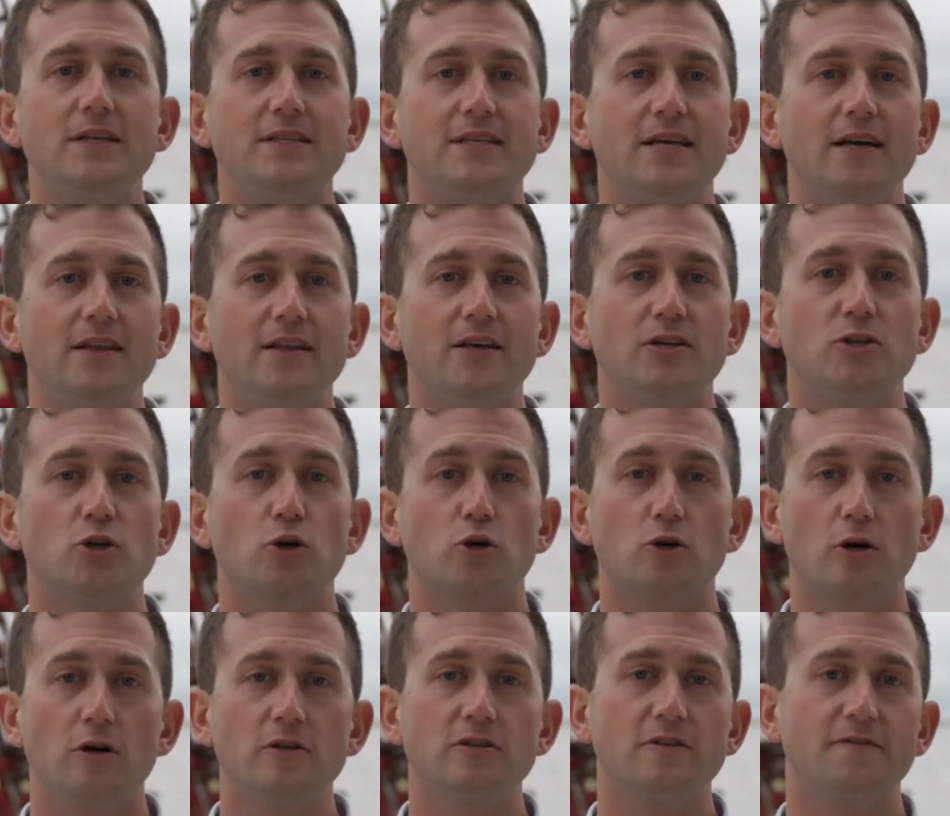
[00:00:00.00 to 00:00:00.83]
tillage
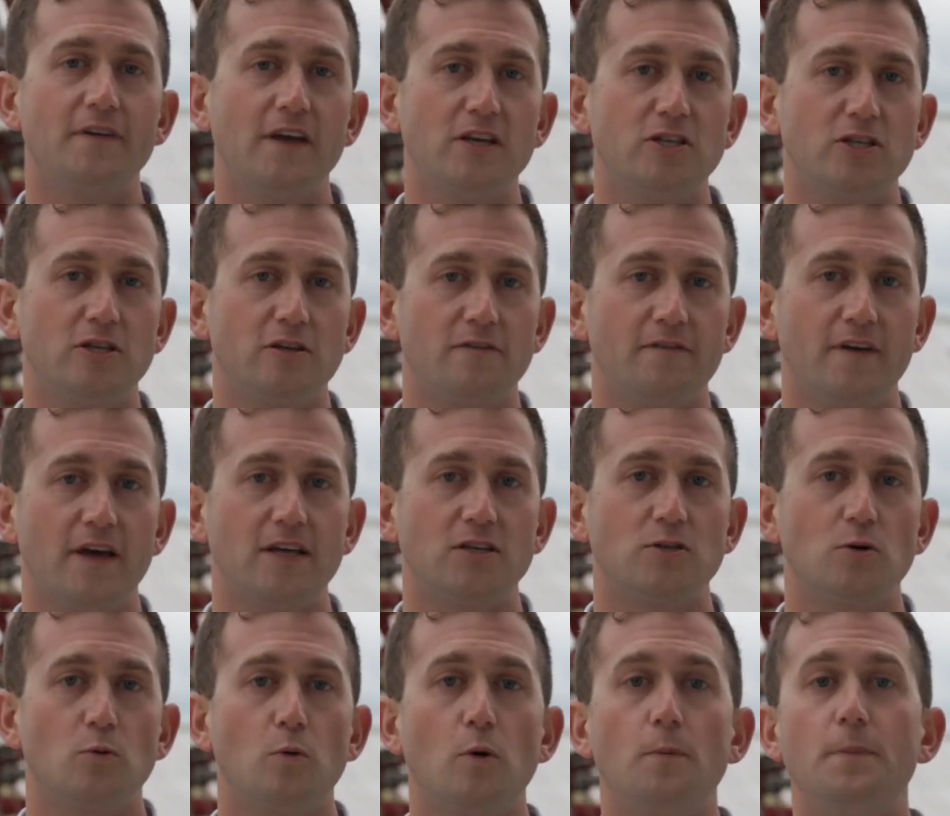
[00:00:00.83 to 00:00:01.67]
or cultivation
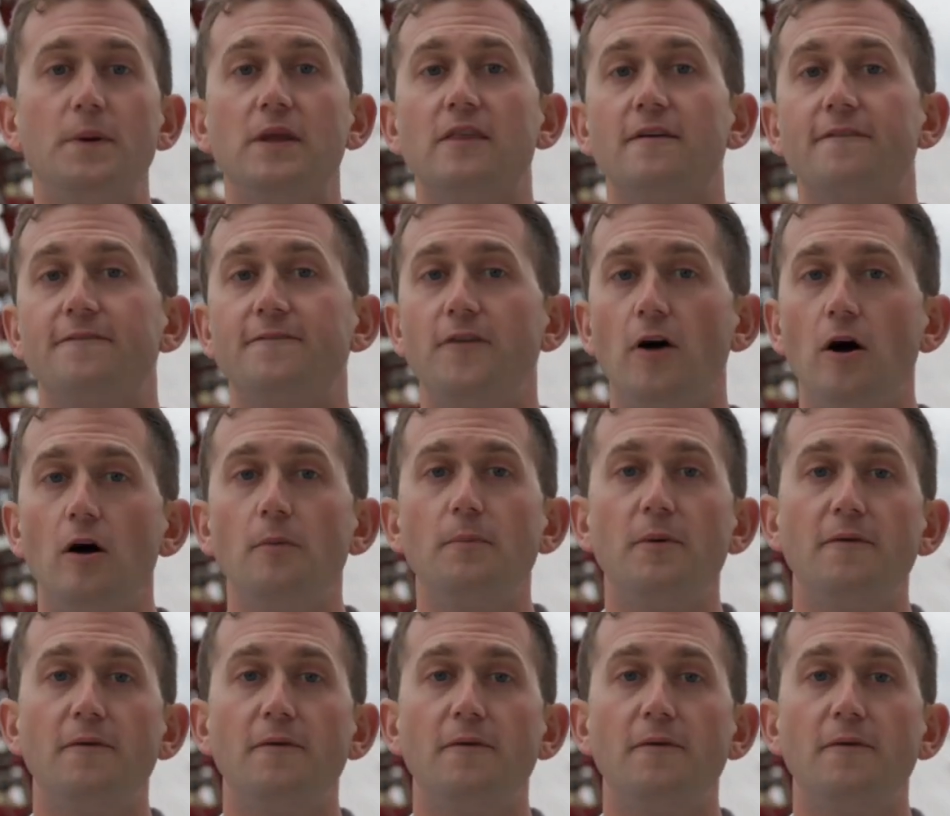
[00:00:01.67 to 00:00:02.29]
event will be the fall